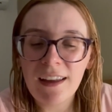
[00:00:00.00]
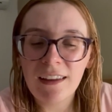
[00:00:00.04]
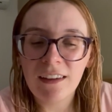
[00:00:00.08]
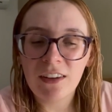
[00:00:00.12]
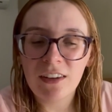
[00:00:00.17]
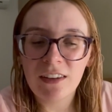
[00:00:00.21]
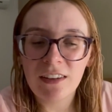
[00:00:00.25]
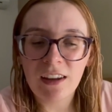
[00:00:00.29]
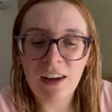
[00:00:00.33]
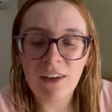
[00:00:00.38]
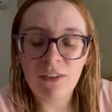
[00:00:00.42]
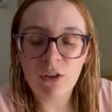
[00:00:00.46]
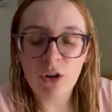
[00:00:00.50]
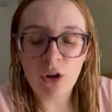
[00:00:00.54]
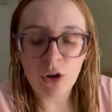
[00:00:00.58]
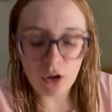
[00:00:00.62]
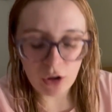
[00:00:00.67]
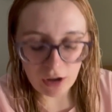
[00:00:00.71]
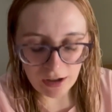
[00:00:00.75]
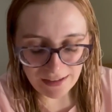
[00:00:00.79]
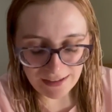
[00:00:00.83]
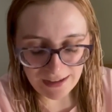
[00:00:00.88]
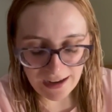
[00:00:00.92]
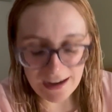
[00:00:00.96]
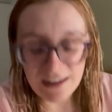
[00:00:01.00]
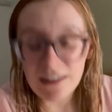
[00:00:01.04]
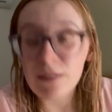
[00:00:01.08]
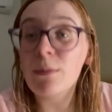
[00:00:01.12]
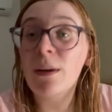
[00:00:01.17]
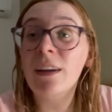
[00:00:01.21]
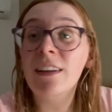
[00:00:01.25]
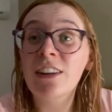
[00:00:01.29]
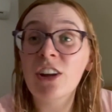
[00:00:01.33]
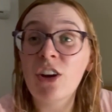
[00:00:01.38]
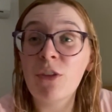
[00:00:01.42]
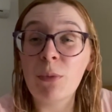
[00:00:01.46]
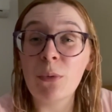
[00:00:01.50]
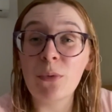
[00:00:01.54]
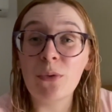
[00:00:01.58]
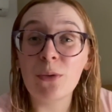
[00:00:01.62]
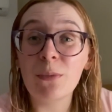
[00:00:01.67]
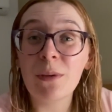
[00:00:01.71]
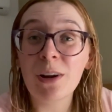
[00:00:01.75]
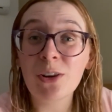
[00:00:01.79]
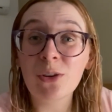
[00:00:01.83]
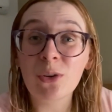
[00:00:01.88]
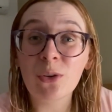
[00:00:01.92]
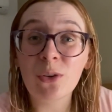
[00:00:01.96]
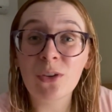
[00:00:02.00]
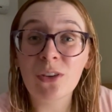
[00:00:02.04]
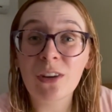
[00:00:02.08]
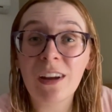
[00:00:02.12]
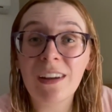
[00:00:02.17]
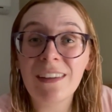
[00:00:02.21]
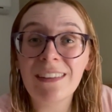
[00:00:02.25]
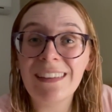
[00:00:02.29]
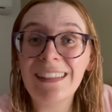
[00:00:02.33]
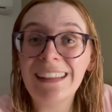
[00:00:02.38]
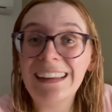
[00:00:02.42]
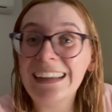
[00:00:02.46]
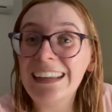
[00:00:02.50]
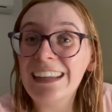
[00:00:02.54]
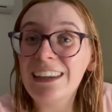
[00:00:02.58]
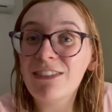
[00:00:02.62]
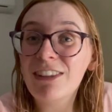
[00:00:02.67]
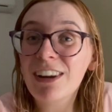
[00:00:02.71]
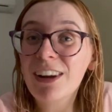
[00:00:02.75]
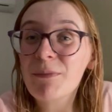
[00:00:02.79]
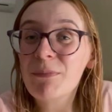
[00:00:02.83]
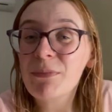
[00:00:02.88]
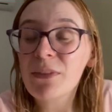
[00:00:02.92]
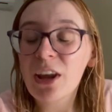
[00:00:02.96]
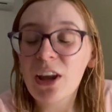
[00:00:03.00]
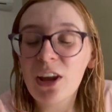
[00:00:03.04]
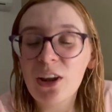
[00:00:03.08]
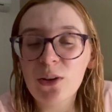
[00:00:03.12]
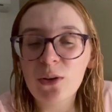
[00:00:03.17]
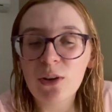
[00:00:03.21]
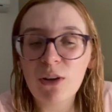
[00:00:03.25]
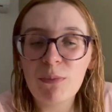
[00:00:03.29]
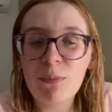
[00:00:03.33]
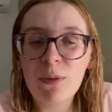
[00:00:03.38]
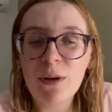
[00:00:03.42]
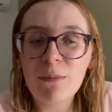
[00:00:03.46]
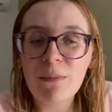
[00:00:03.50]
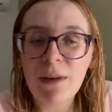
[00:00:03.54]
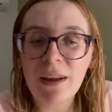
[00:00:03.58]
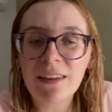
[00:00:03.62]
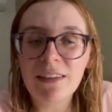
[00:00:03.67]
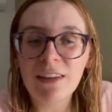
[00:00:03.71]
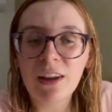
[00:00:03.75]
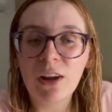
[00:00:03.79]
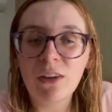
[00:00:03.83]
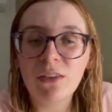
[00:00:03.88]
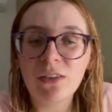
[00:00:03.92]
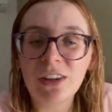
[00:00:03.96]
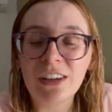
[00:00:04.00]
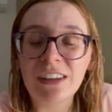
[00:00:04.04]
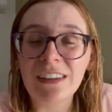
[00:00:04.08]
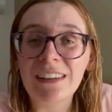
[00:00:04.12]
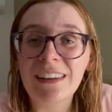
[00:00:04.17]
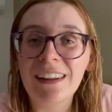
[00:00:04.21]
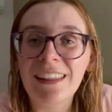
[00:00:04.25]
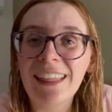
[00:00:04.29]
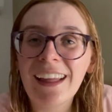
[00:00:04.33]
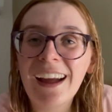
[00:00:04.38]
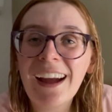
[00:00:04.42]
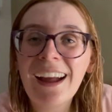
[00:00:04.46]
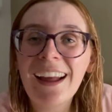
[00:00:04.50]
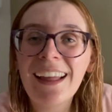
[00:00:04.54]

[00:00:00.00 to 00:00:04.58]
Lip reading: and because I've got a day to myself before my tour starts in the evening, so I've put myself onto that,